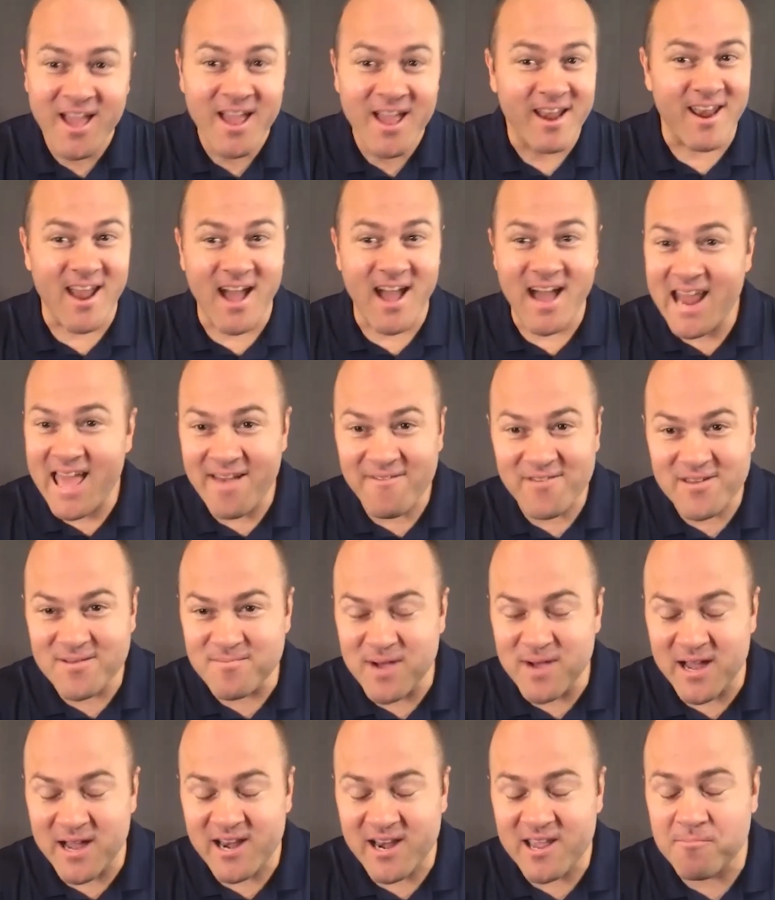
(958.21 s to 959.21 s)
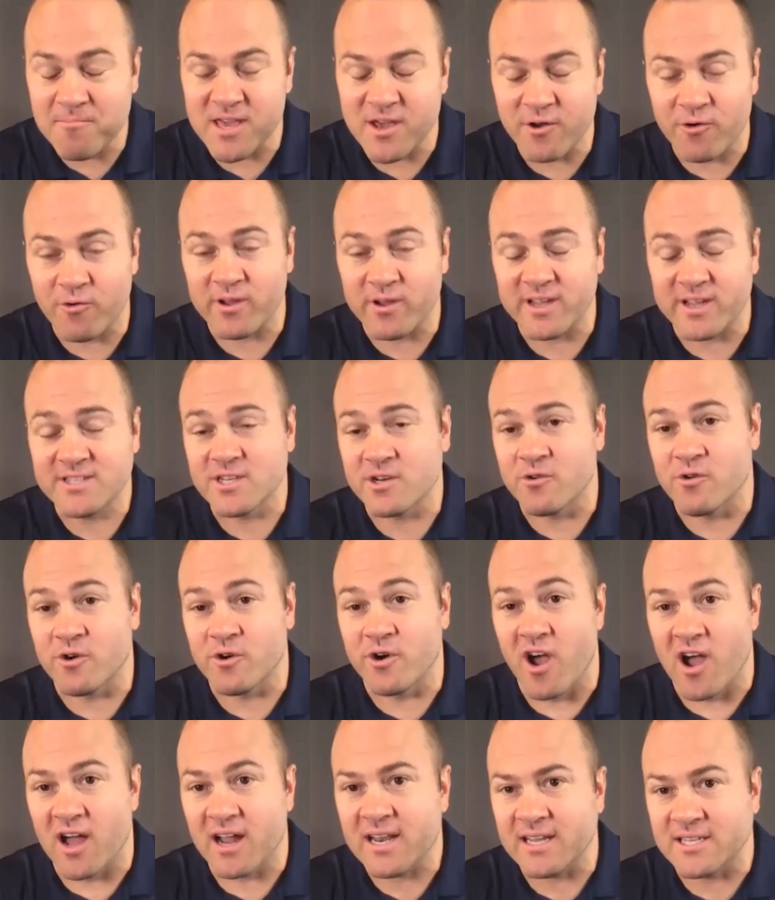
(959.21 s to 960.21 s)
not having money be a reason or
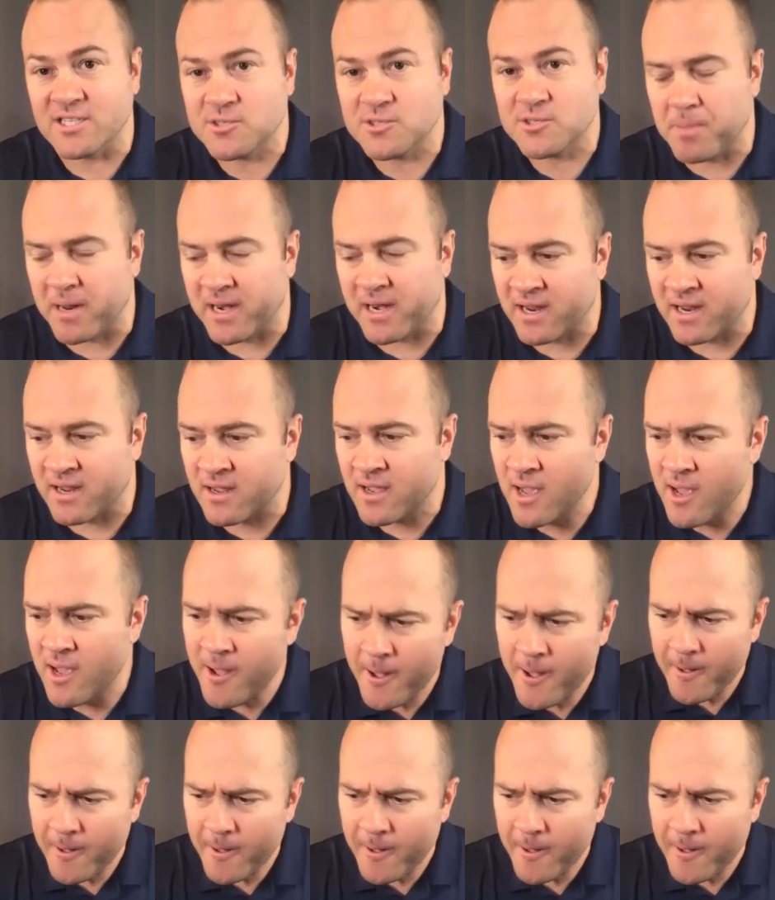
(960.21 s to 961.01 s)
not, and spending